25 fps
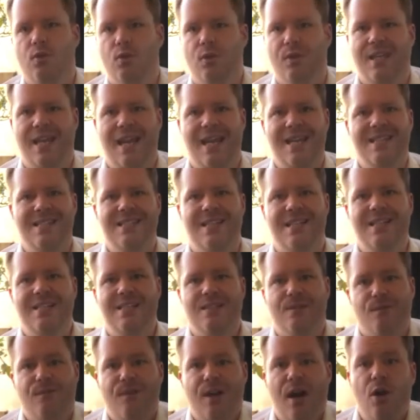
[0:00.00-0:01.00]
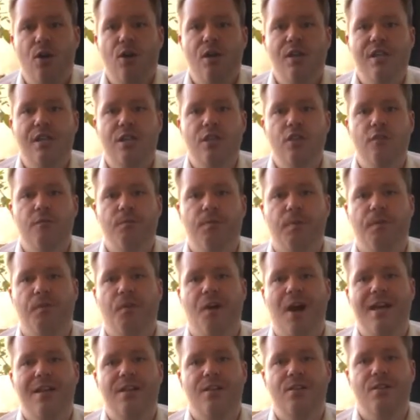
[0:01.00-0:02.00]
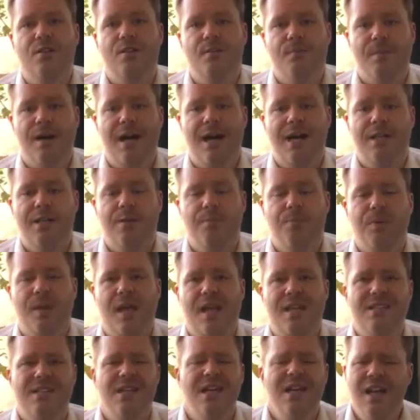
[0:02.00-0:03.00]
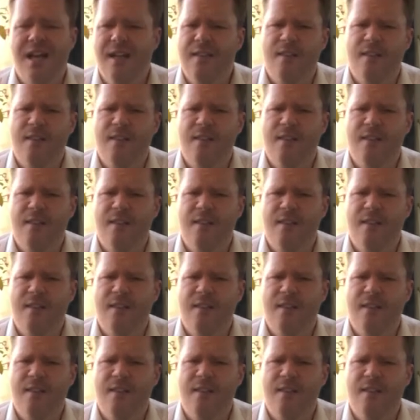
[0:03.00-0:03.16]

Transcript: your case studies, the value that you provided to the marketplace,